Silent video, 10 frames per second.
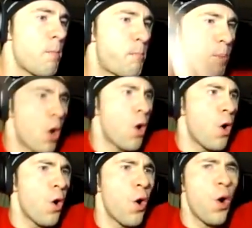
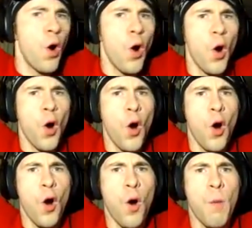
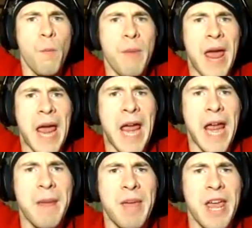Boom,
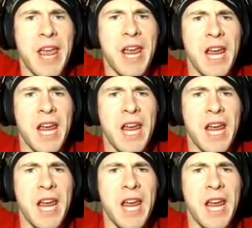baby!